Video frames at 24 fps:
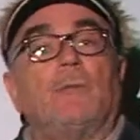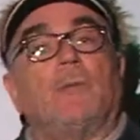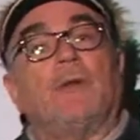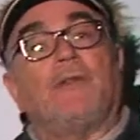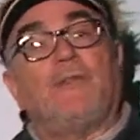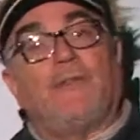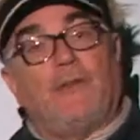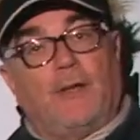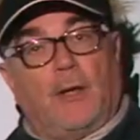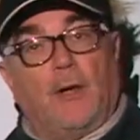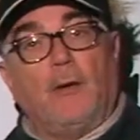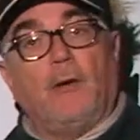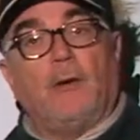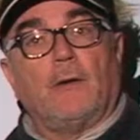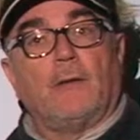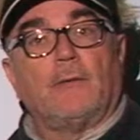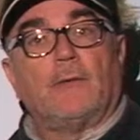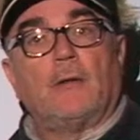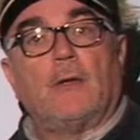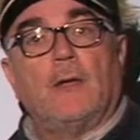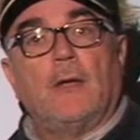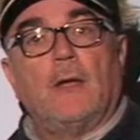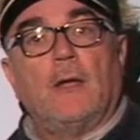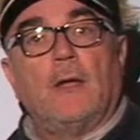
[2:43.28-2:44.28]
with the
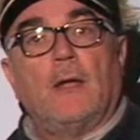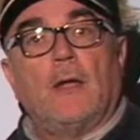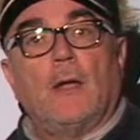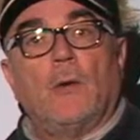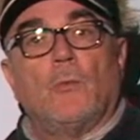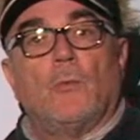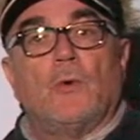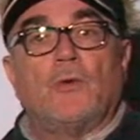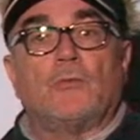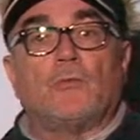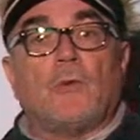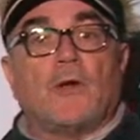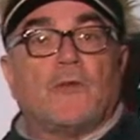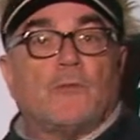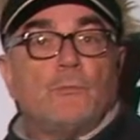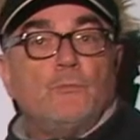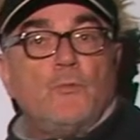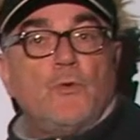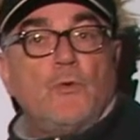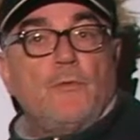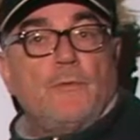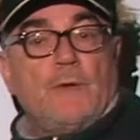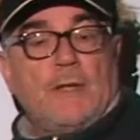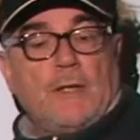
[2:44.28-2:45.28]
Earth, which was
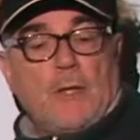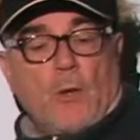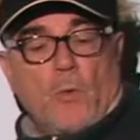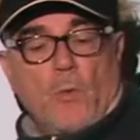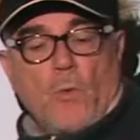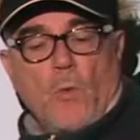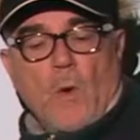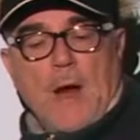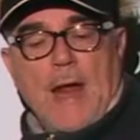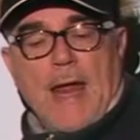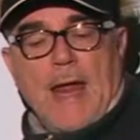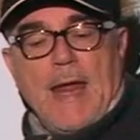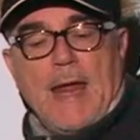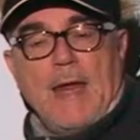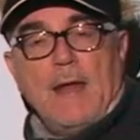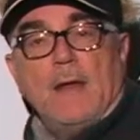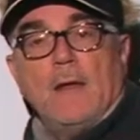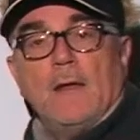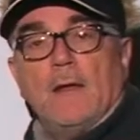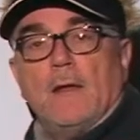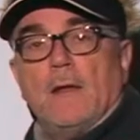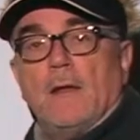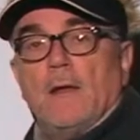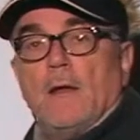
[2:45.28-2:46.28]
moving
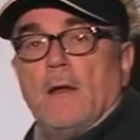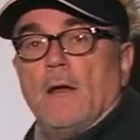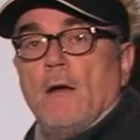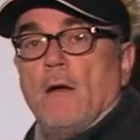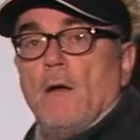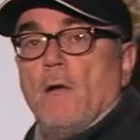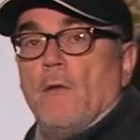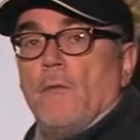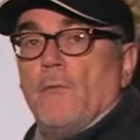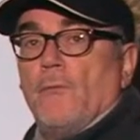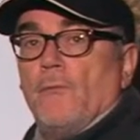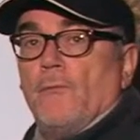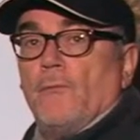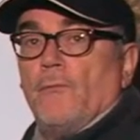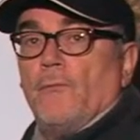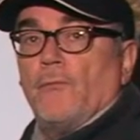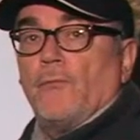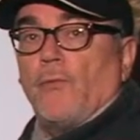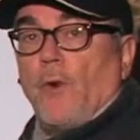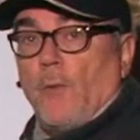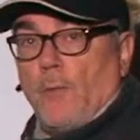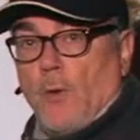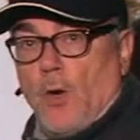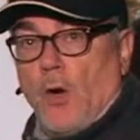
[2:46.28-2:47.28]
away
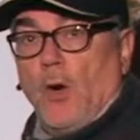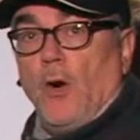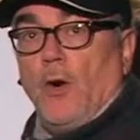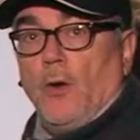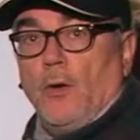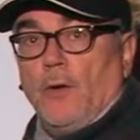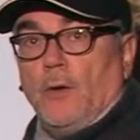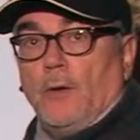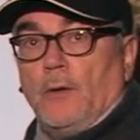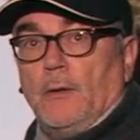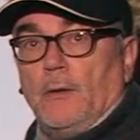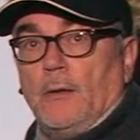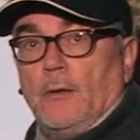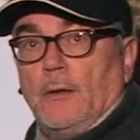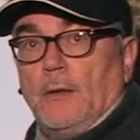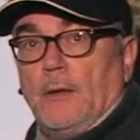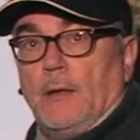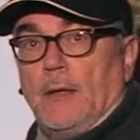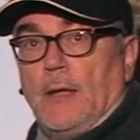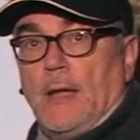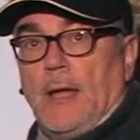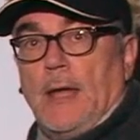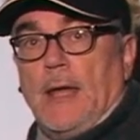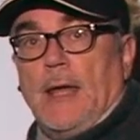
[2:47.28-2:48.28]
from her
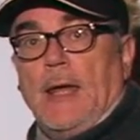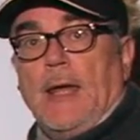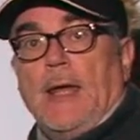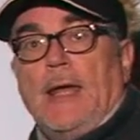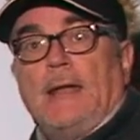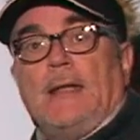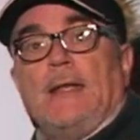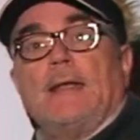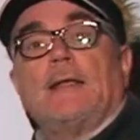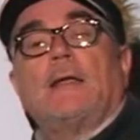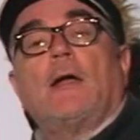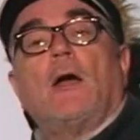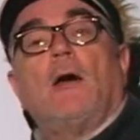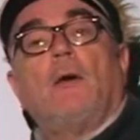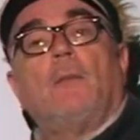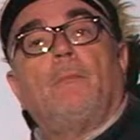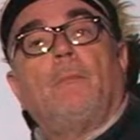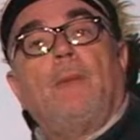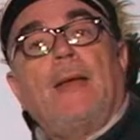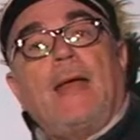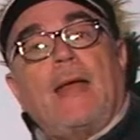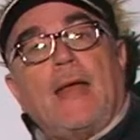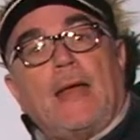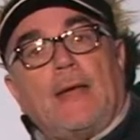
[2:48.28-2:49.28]
and then come
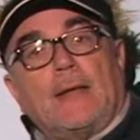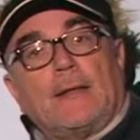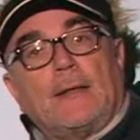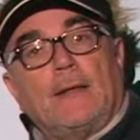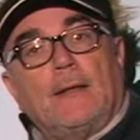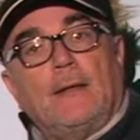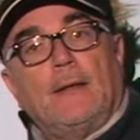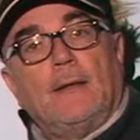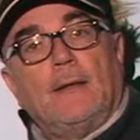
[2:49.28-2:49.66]
back.